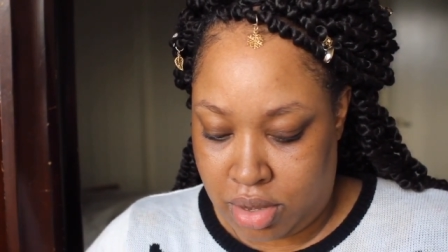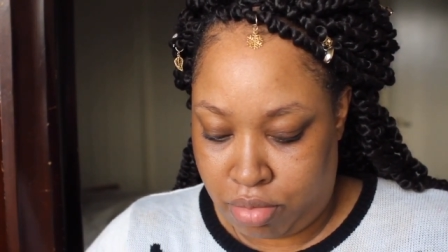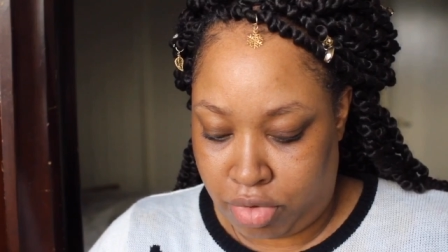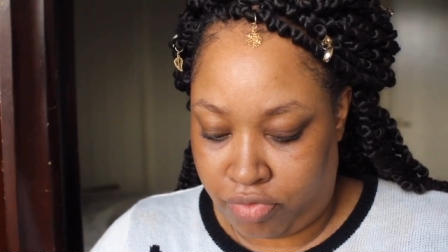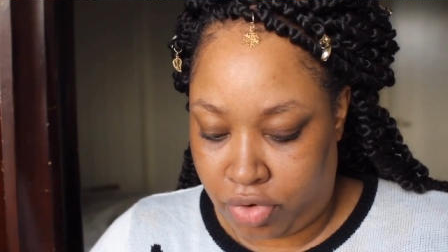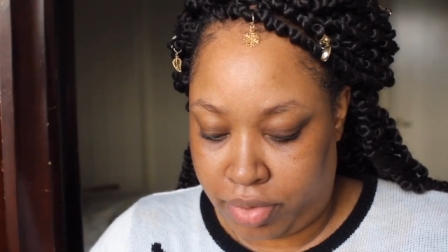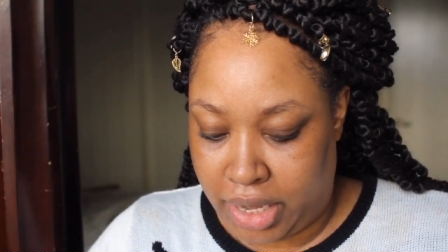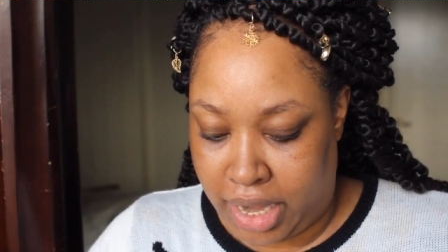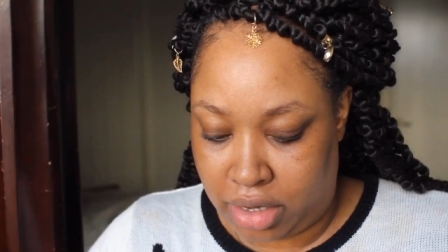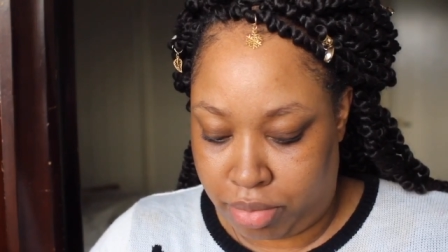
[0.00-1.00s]
before we
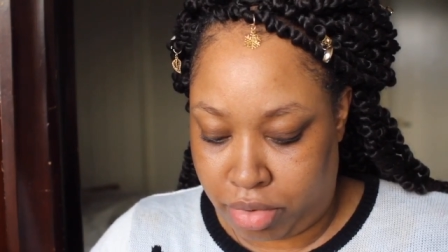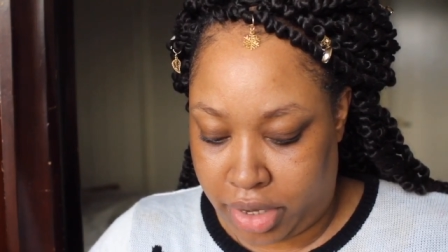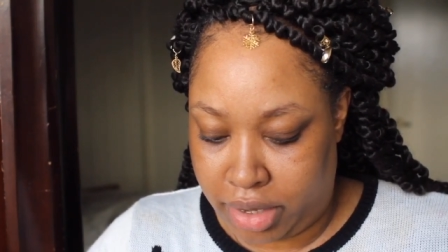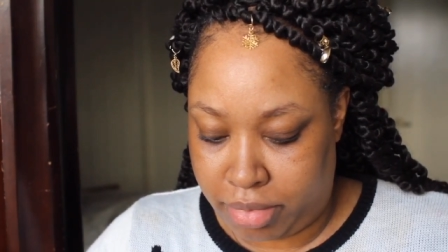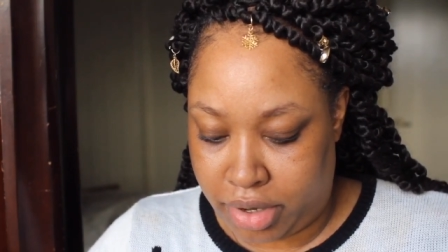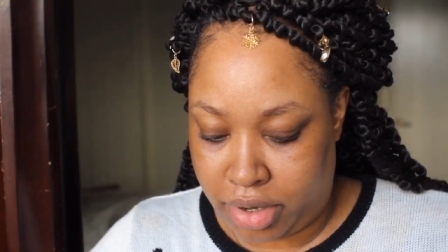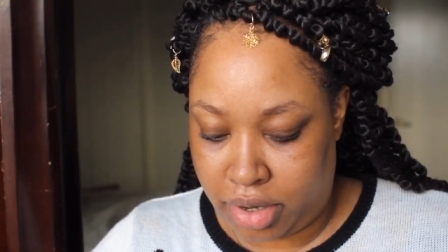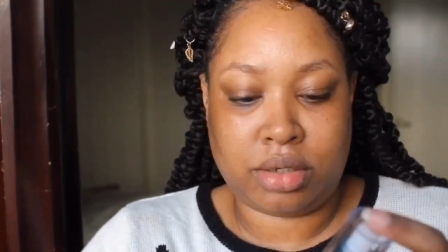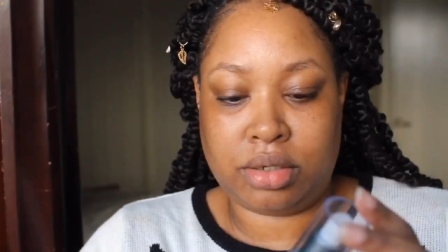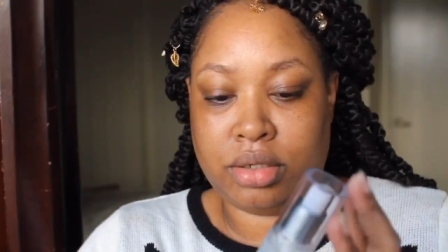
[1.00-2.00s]
add the primer.
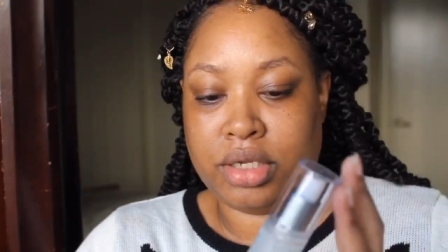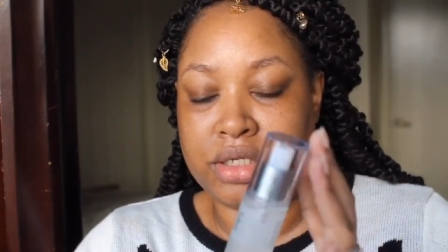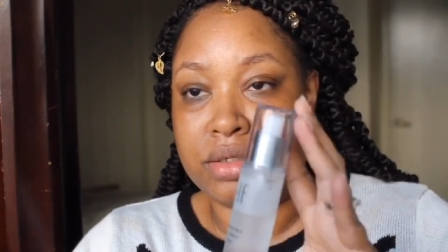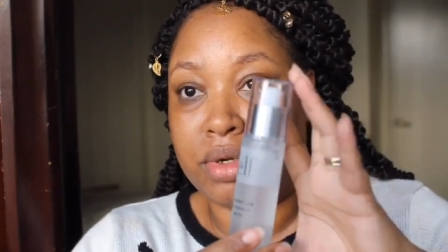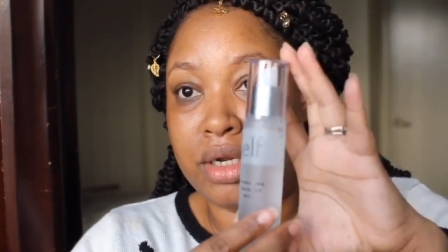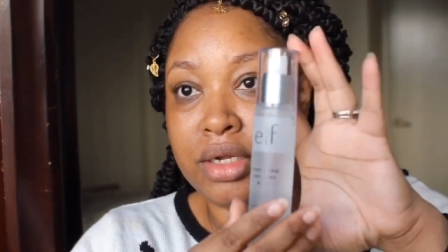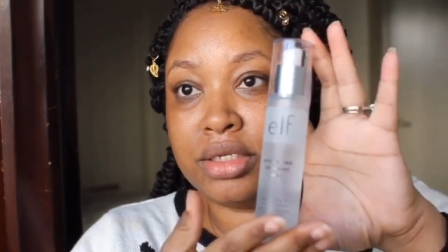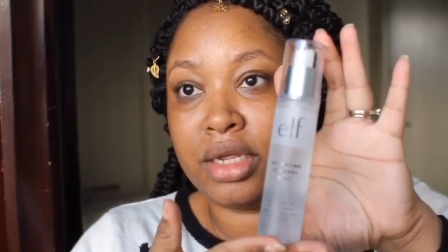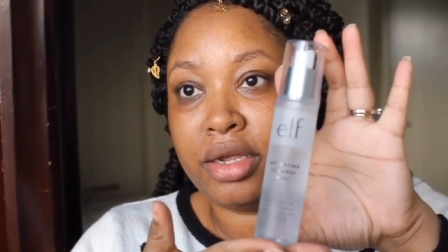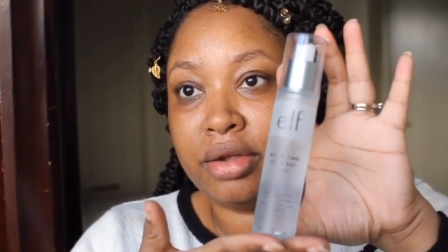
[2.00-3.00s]
And this is what it looks
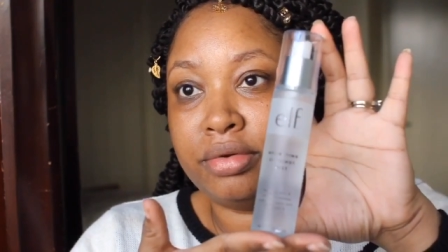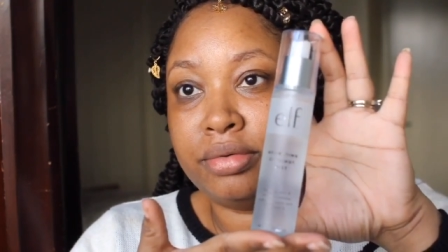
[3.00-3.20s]
like.